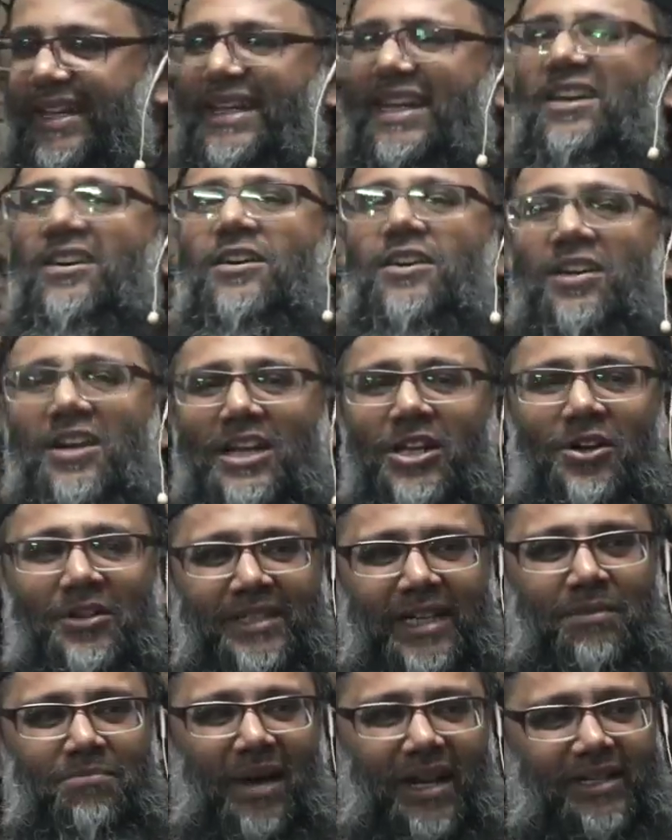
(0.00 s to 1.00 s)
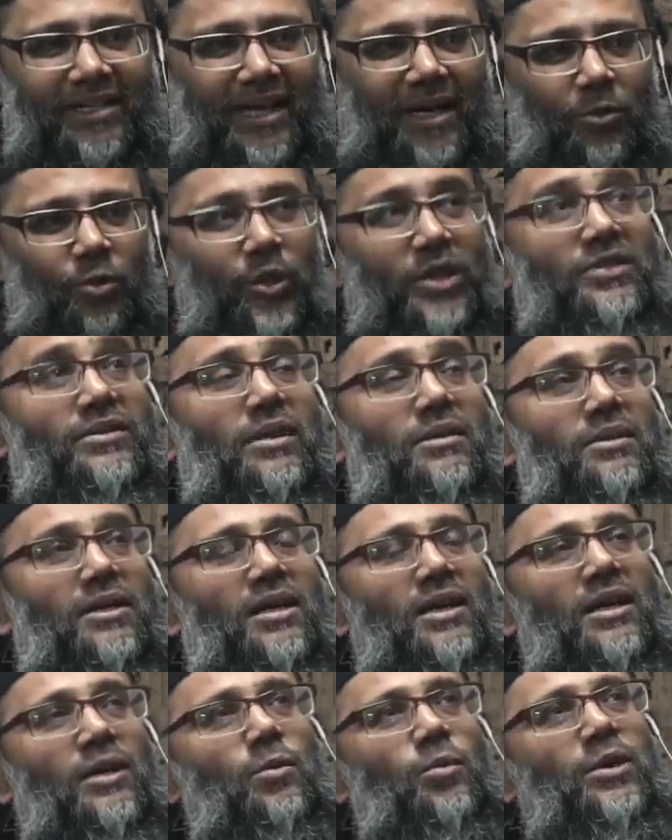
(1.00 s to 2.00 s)
that early on in Makkah, with
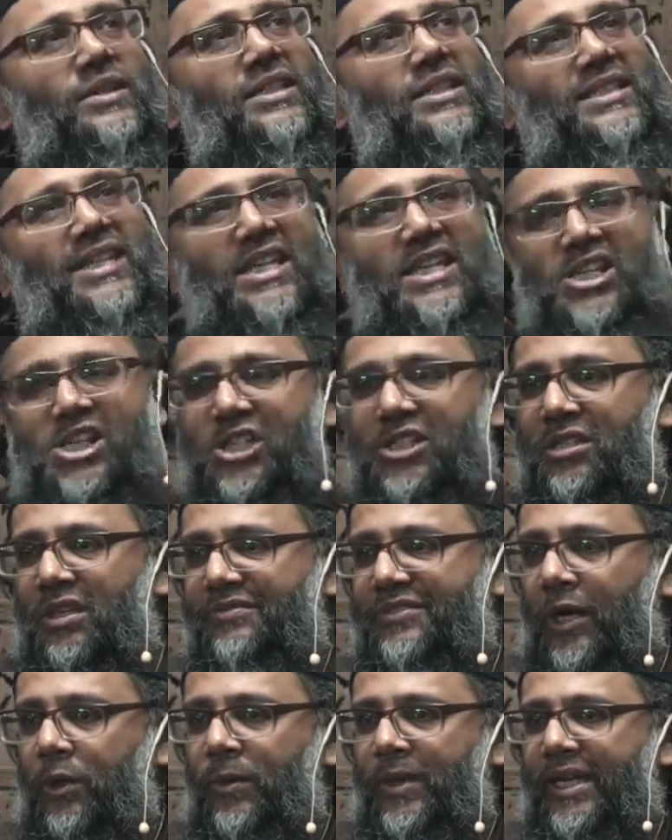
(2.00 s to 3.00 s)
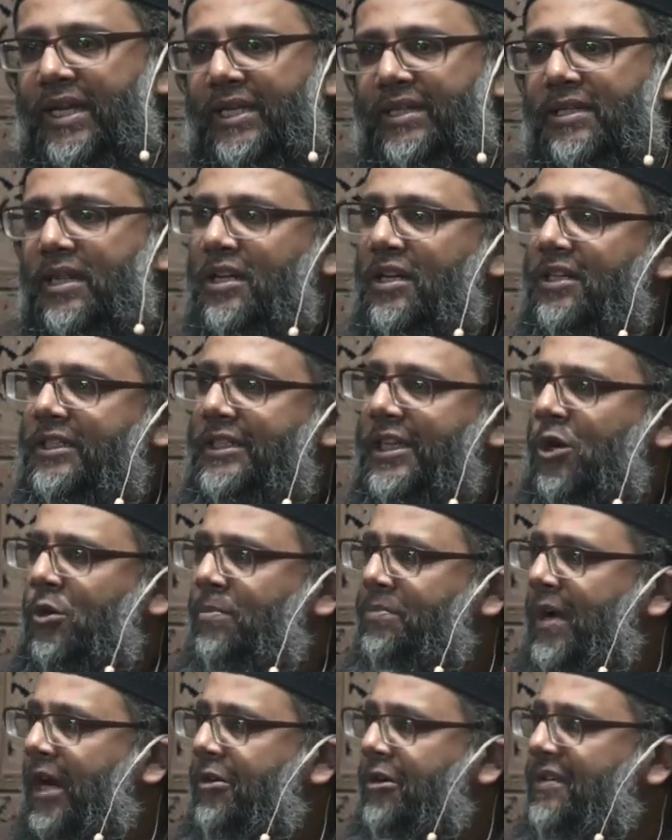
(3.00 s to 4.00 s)
the teachings of Tawheed,
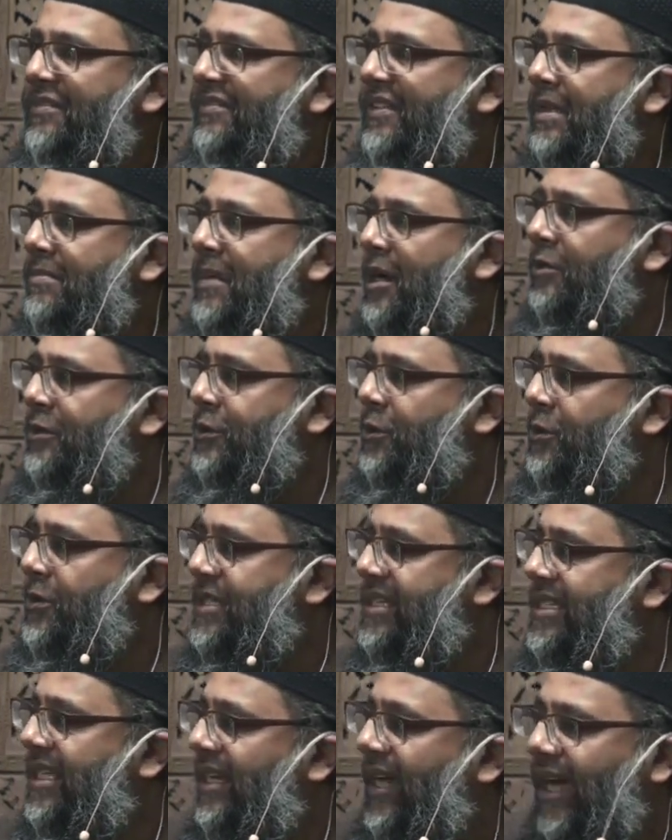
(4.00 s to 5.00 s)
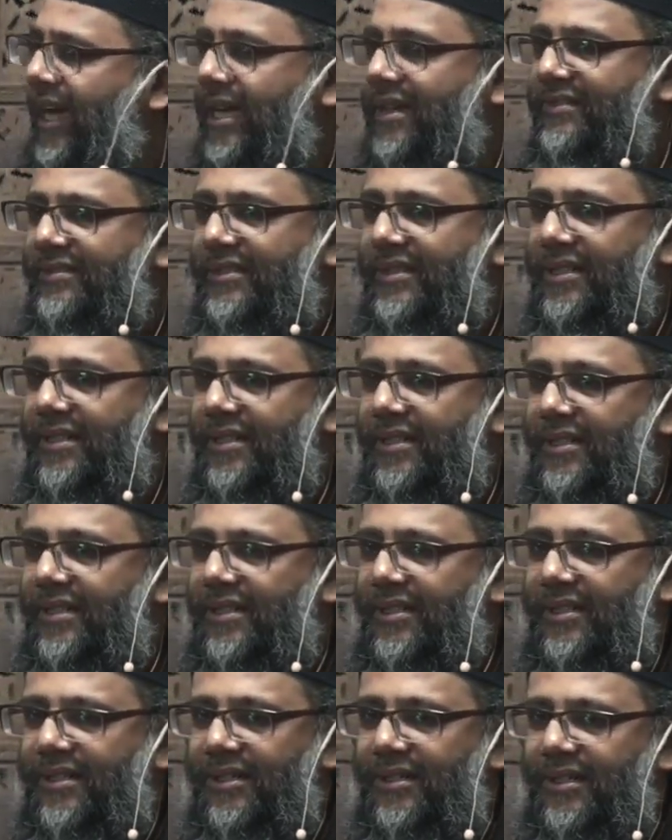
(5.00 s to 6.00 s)
don't bury female daughters alive?
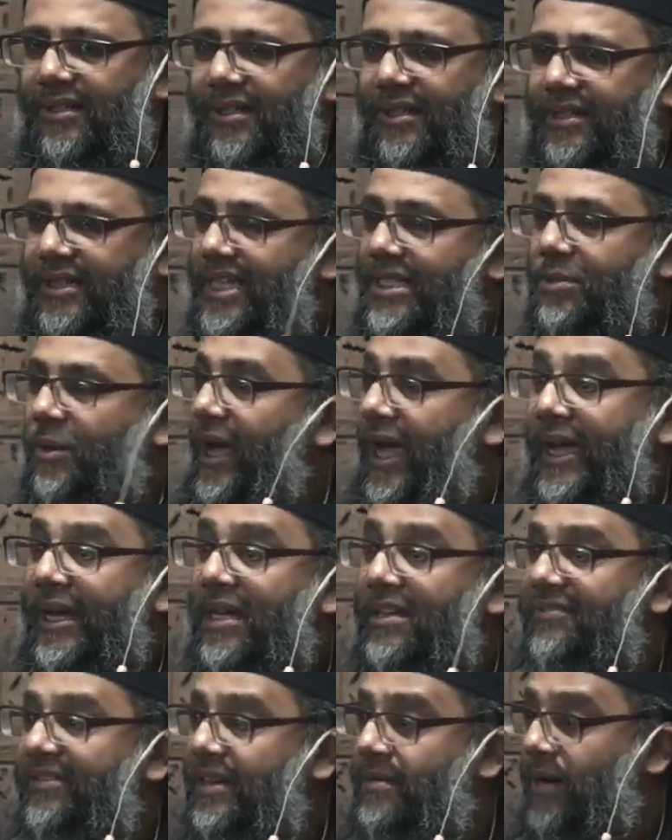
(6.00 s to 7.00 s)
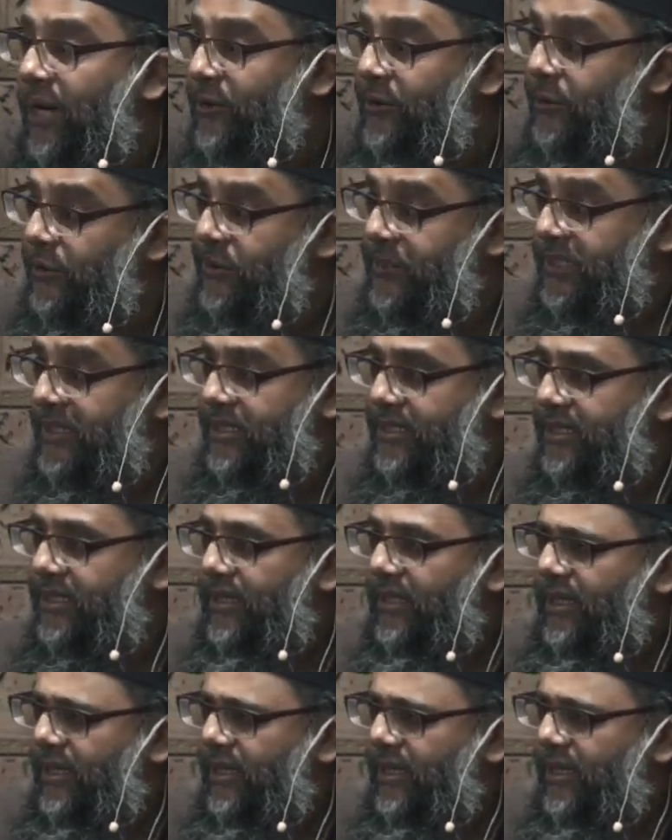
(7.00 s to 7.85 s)
These were any female daughters,